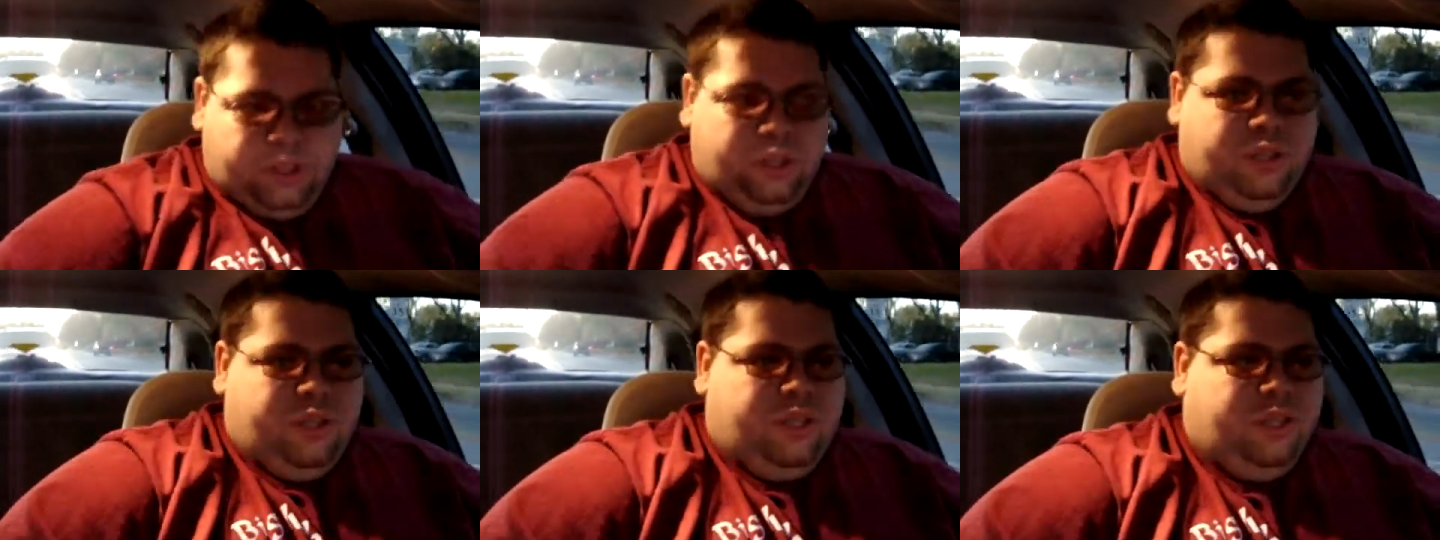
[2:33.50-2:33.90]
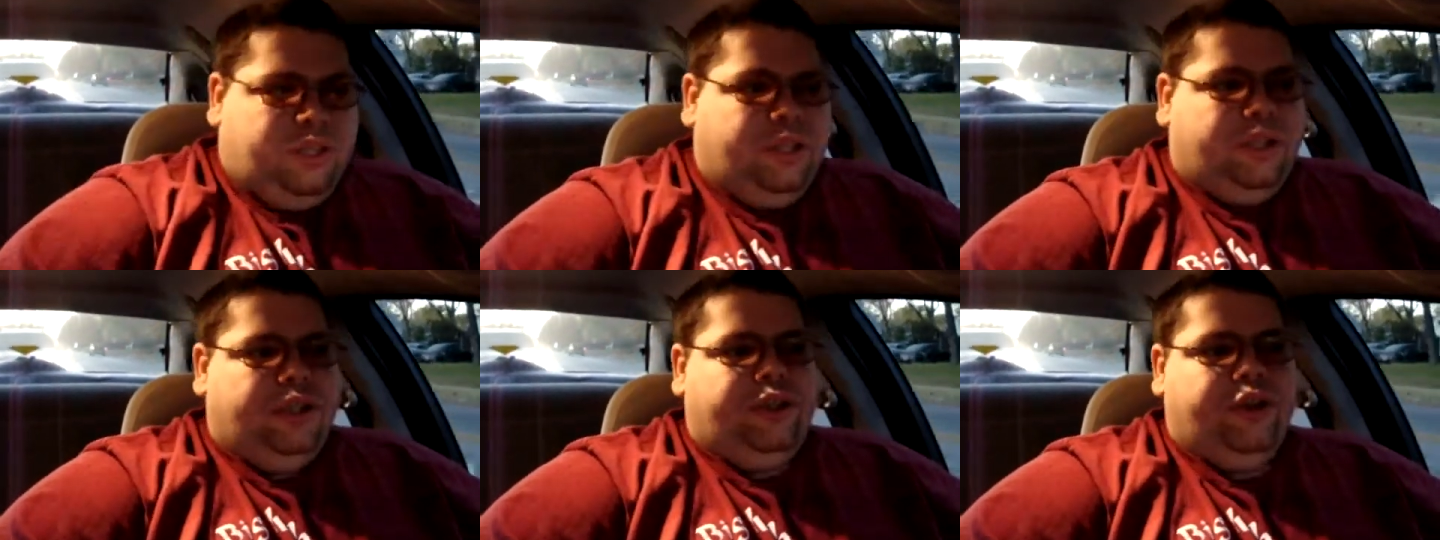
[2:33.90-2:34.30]

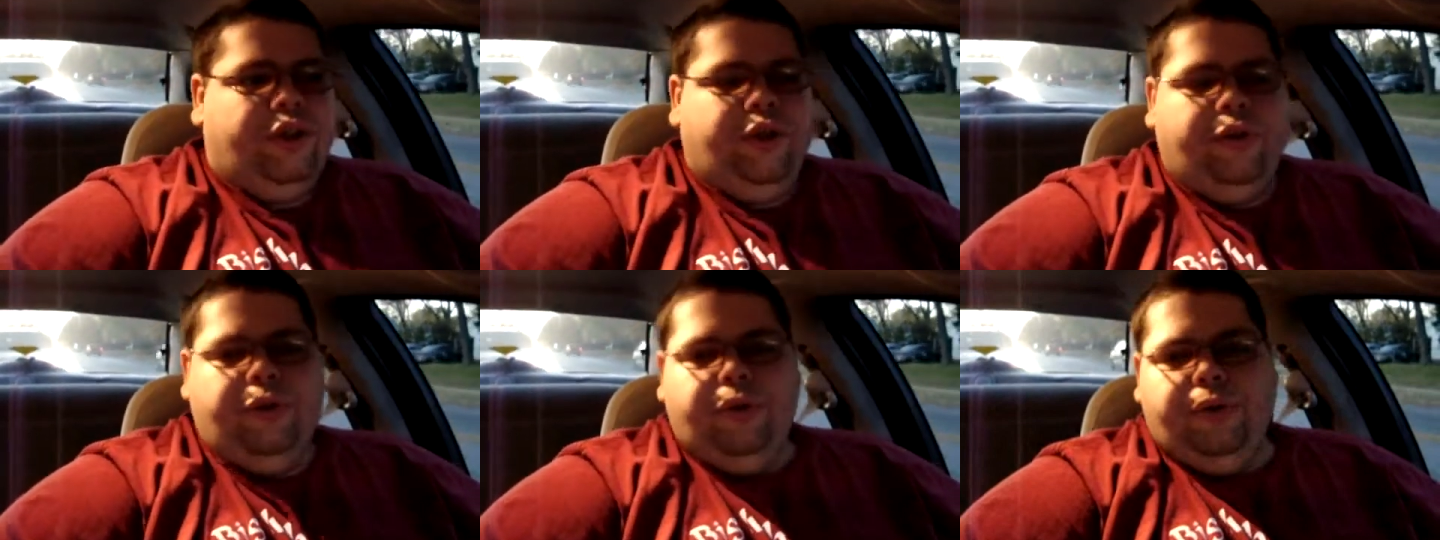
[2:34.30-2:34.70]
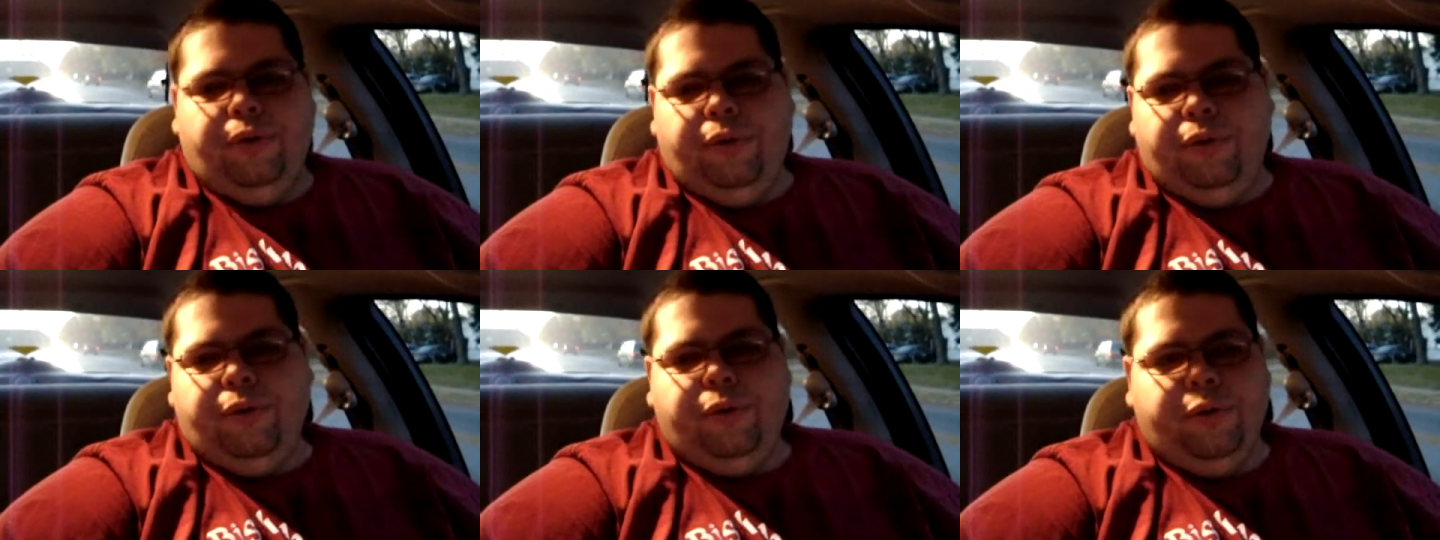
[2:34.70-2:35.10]
That you
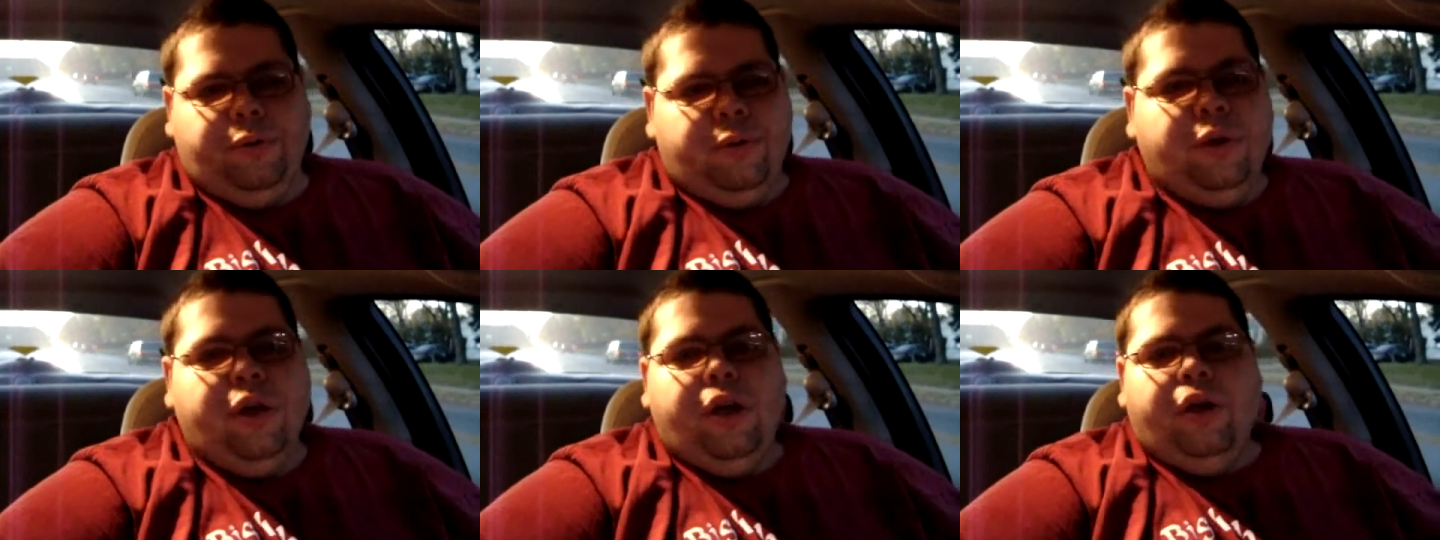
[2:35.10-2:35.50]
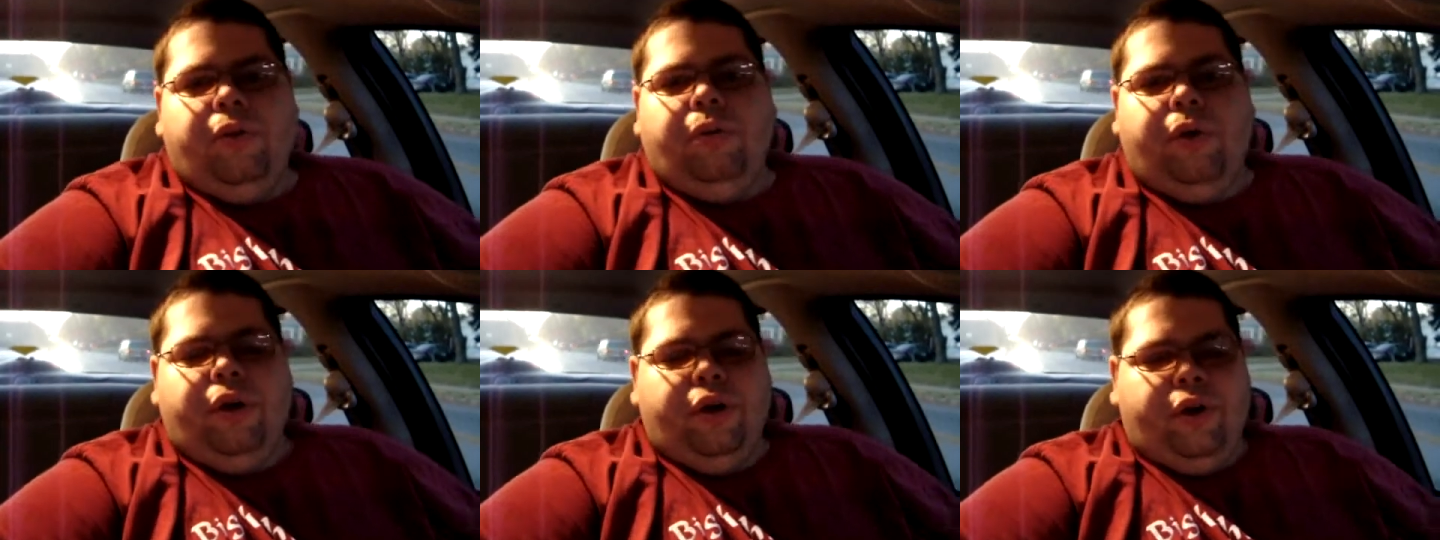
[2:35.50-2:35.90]

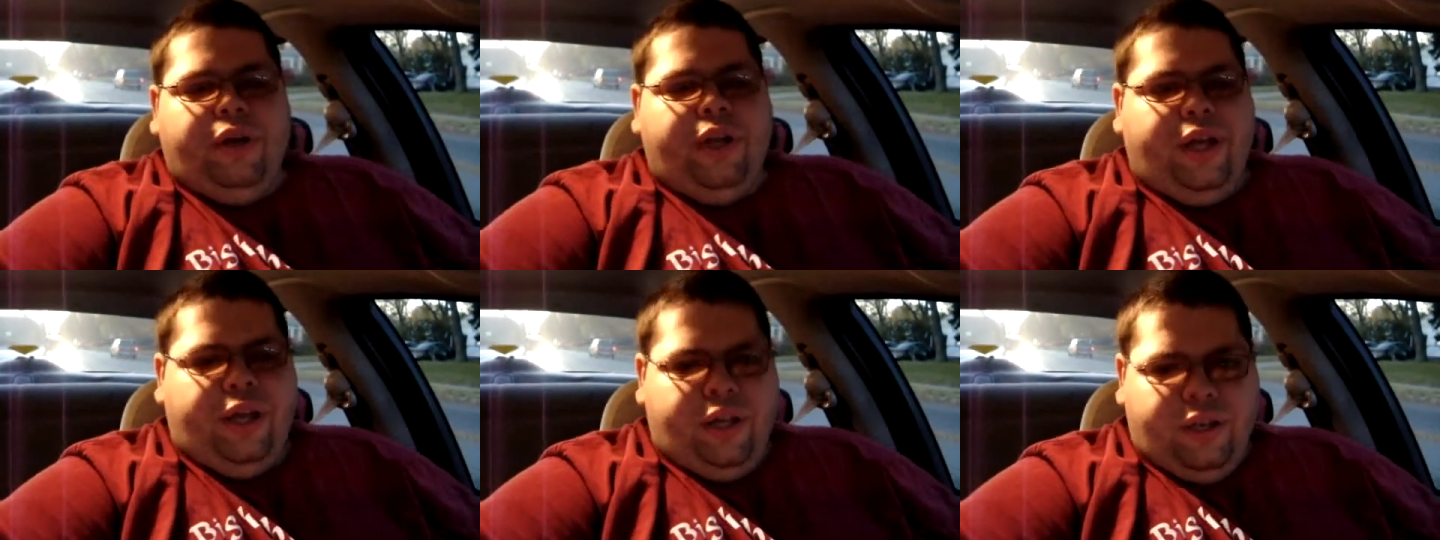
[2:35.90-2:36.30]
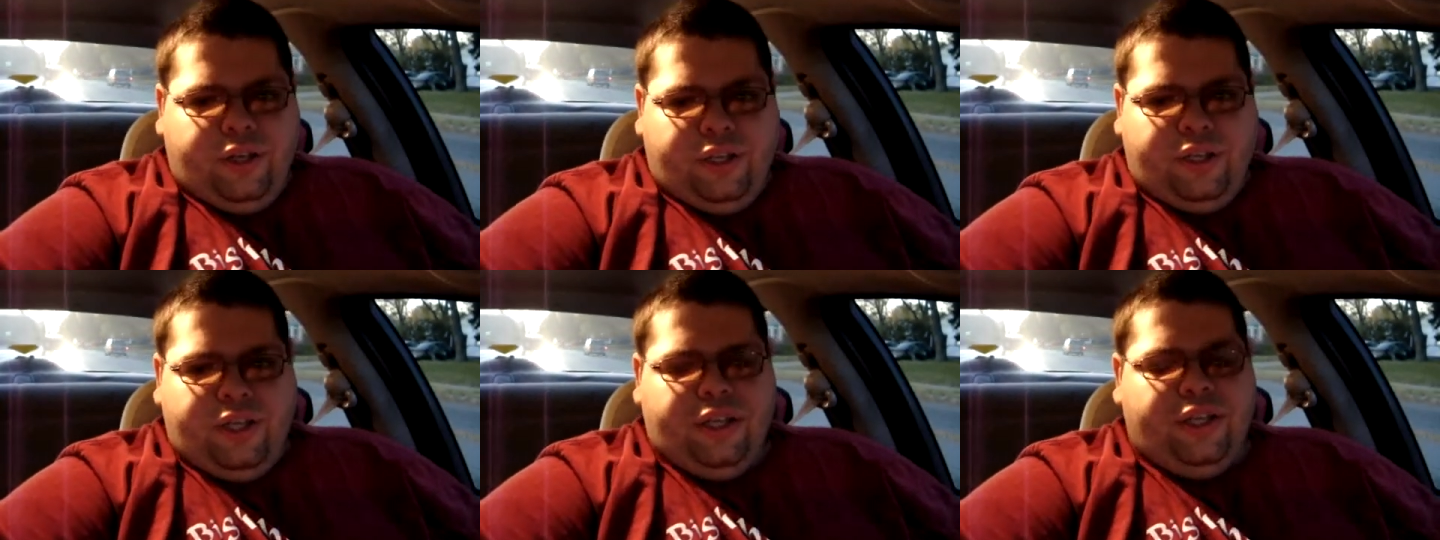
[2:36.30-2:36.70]
weren't here to
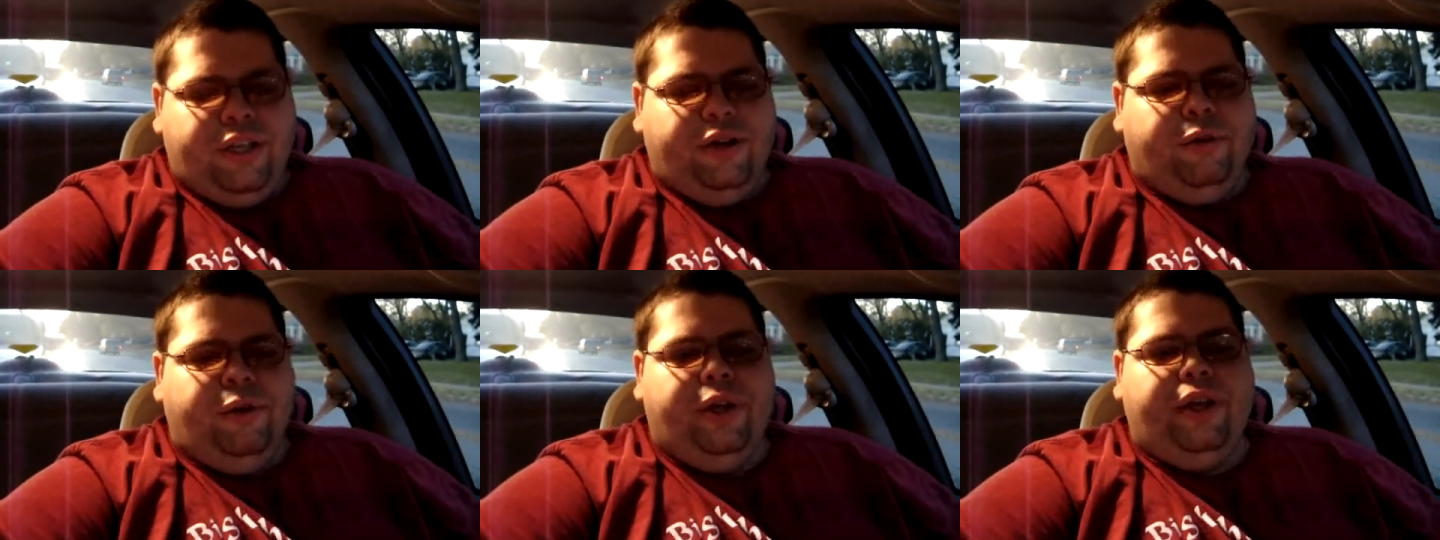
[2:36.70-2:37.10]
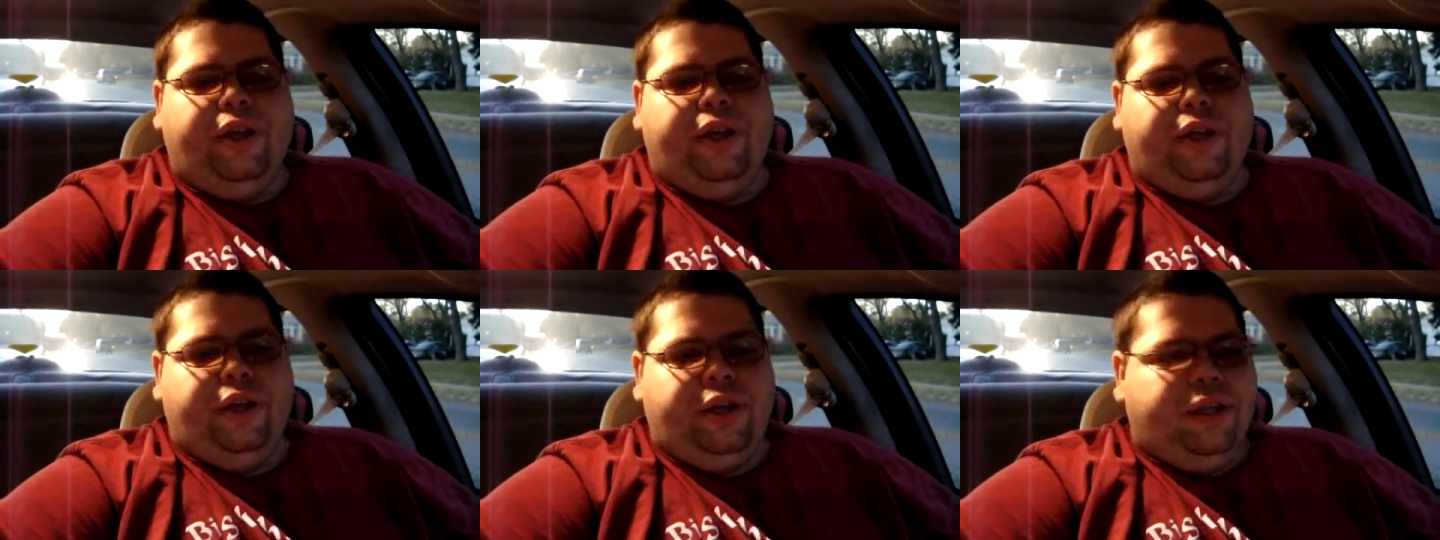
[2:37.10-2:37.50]
hear
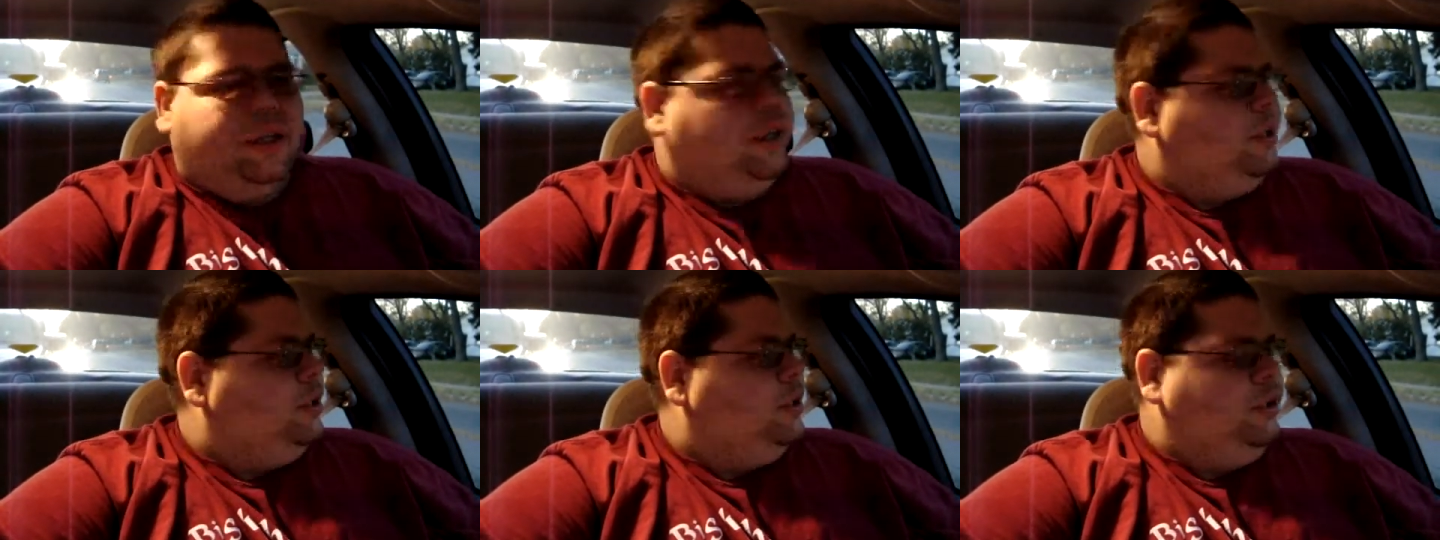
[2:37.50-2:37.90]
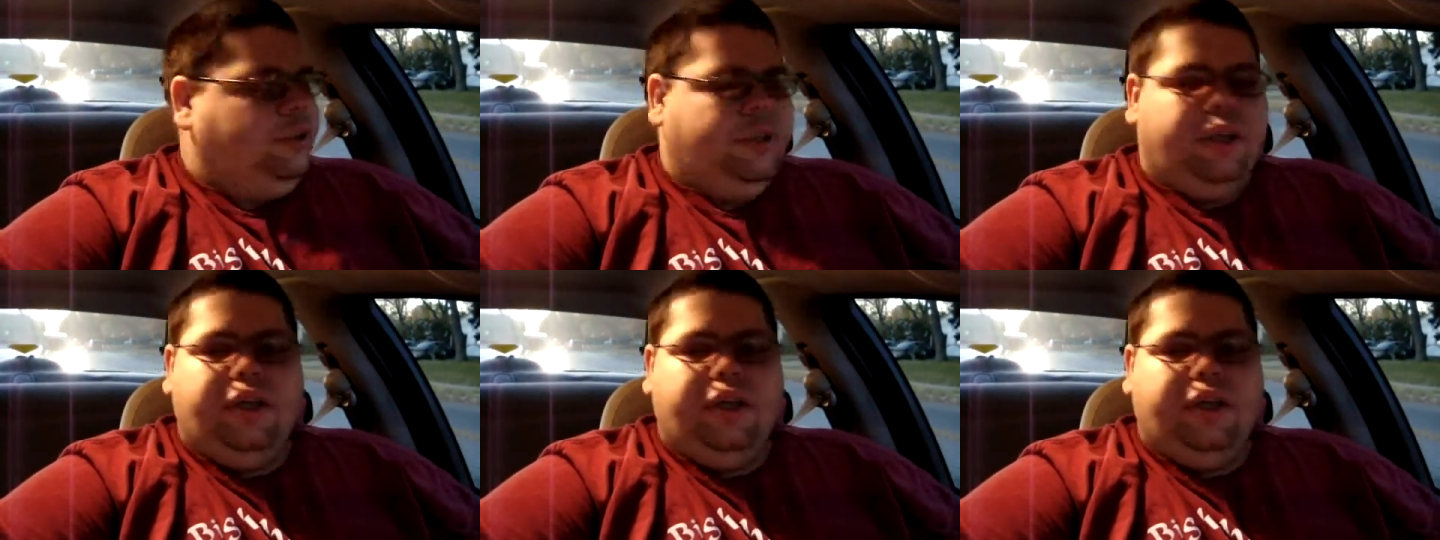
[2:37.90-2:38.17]
it.